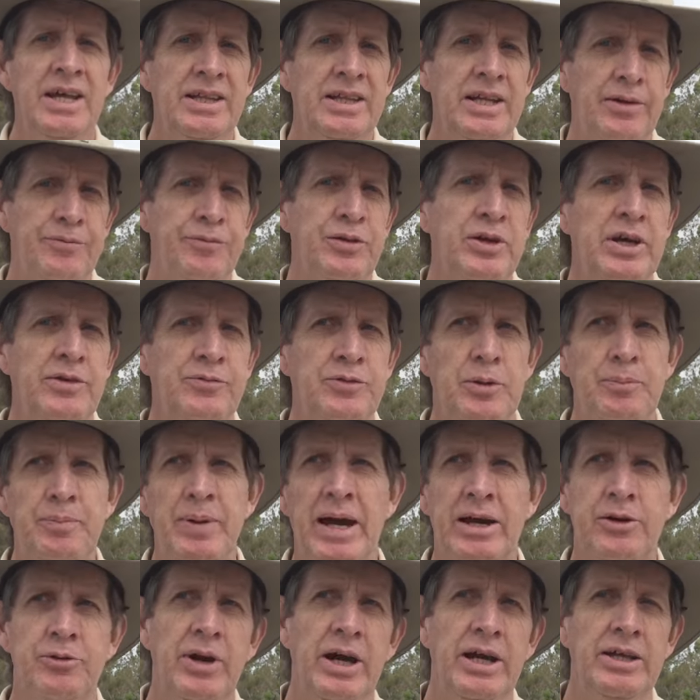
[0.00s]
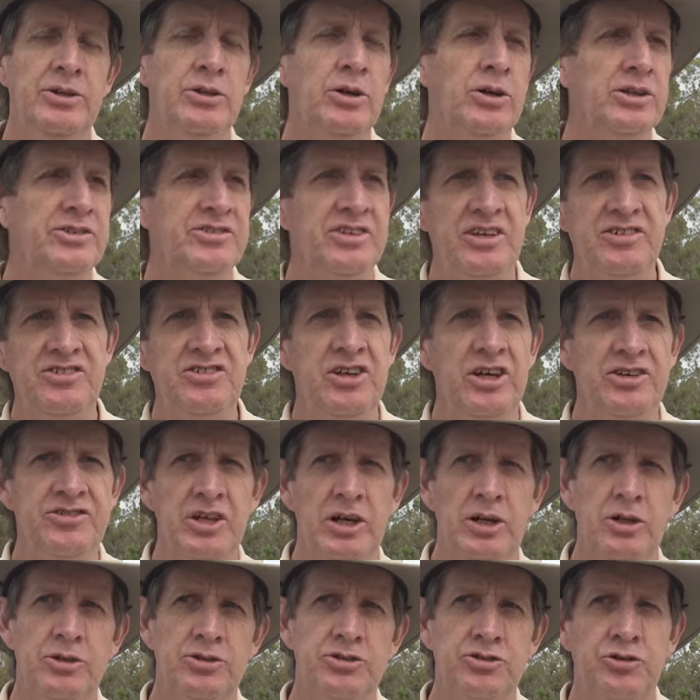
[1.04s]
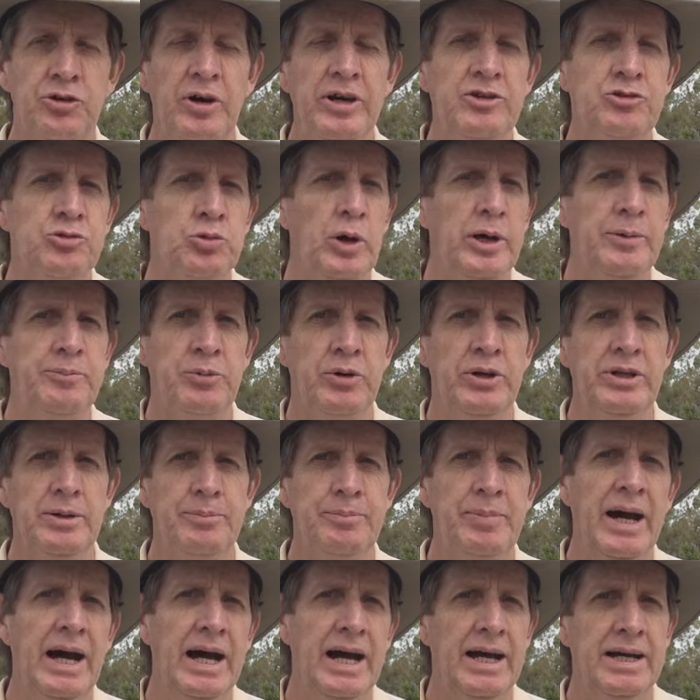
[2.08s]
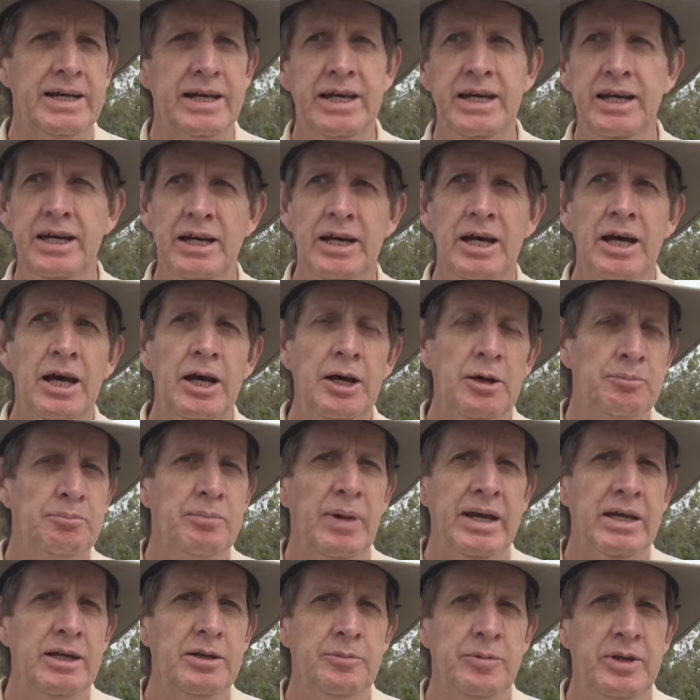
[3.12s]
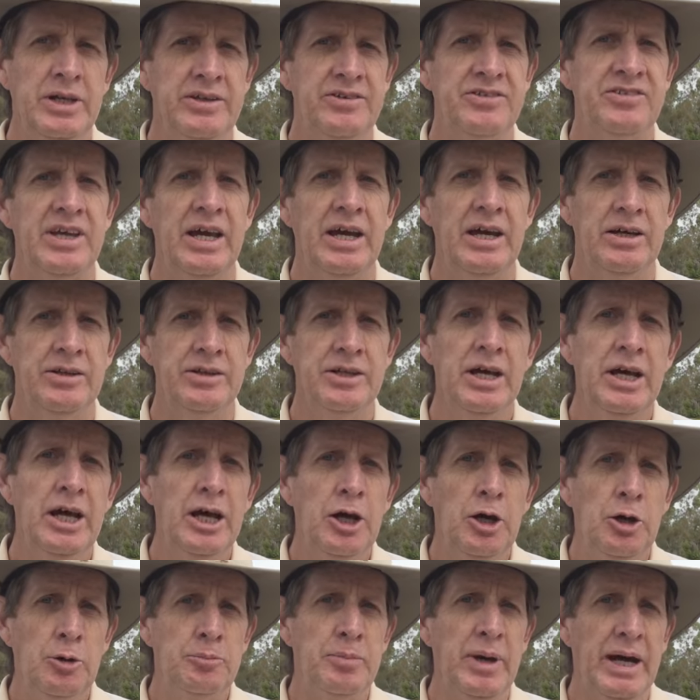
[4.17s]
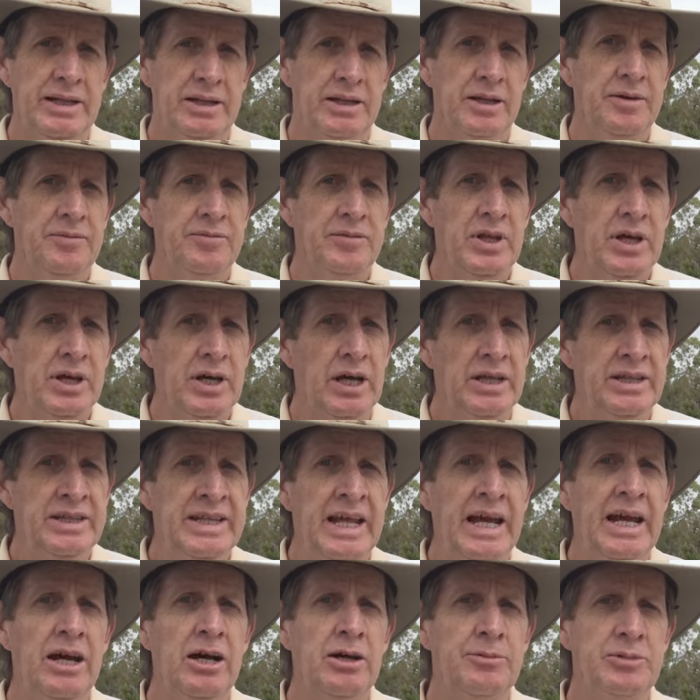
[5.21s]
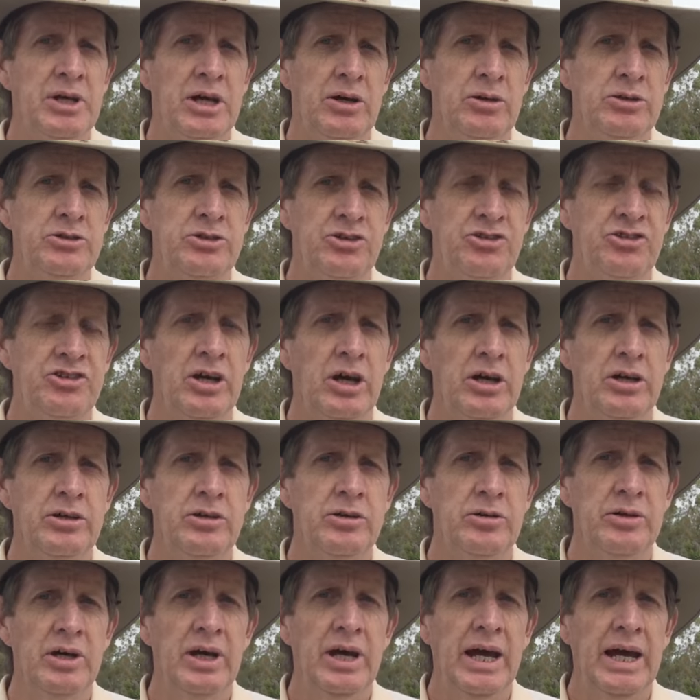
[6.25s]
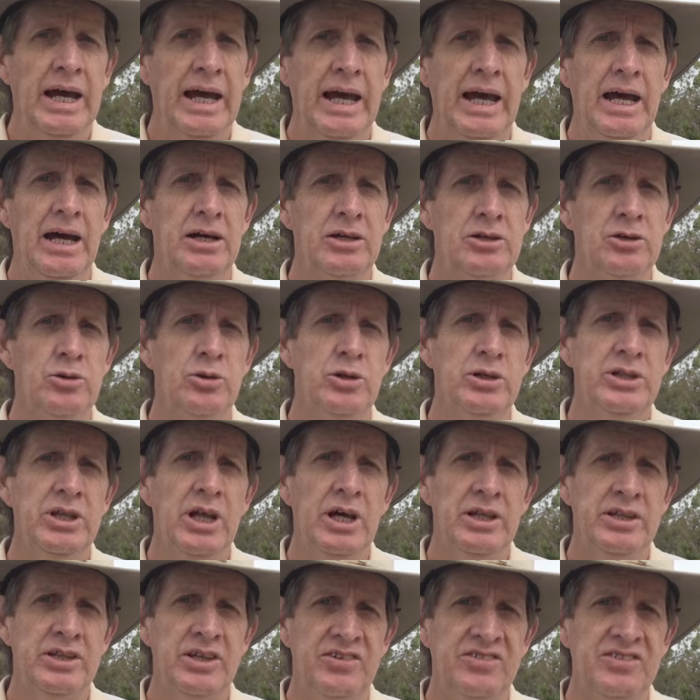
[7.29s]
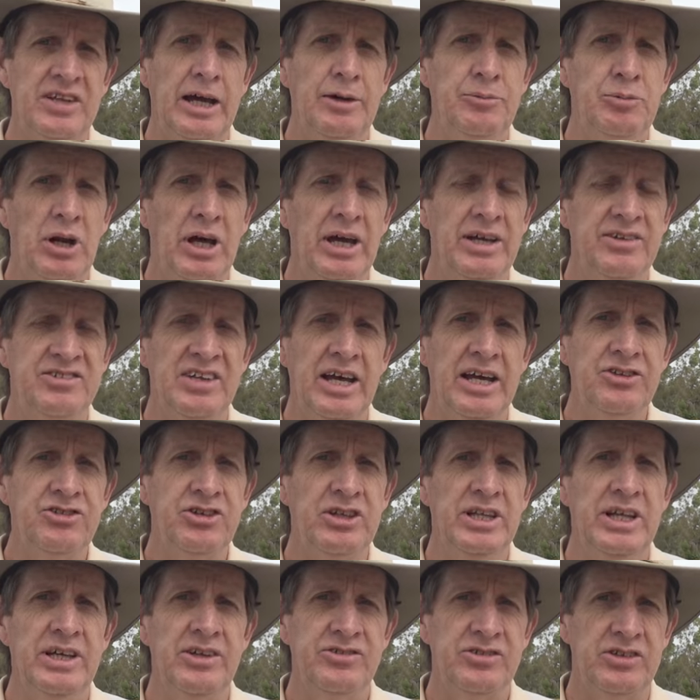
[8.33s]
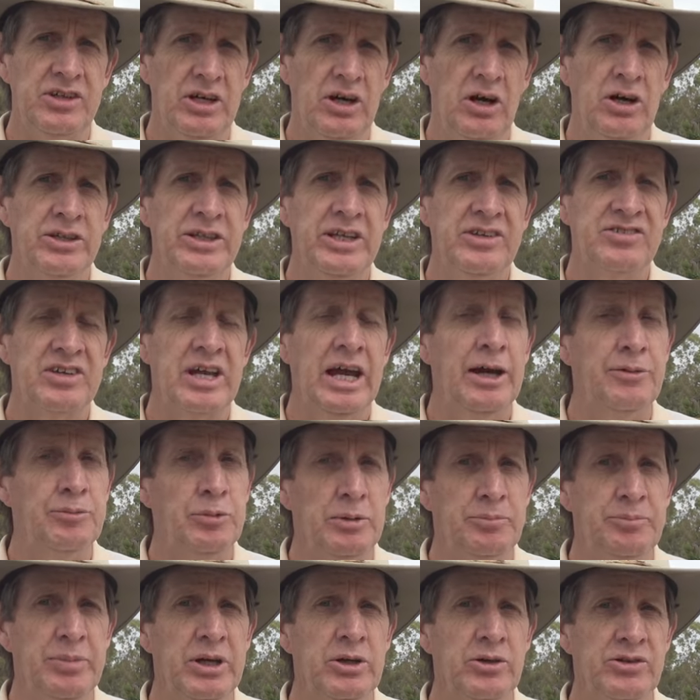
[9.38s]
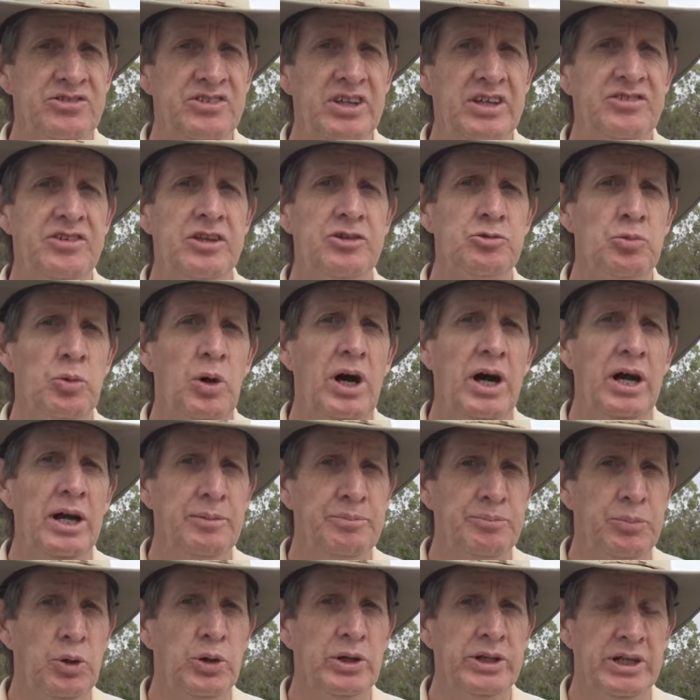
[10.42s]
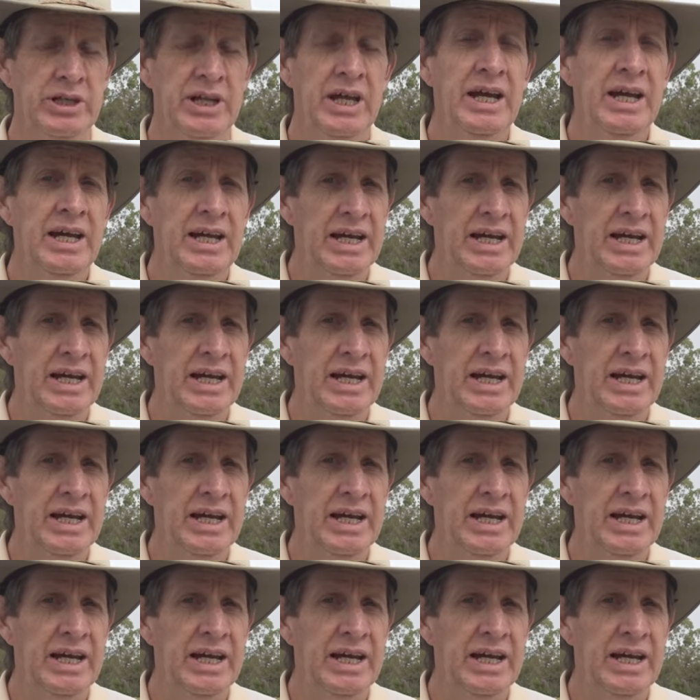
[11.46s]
Now, forgive the background noise, there's just a little street sweeper in the park here making a bit of sound. But now I'm going to show you how good the stabilization is on this camera, because this is why I bought it.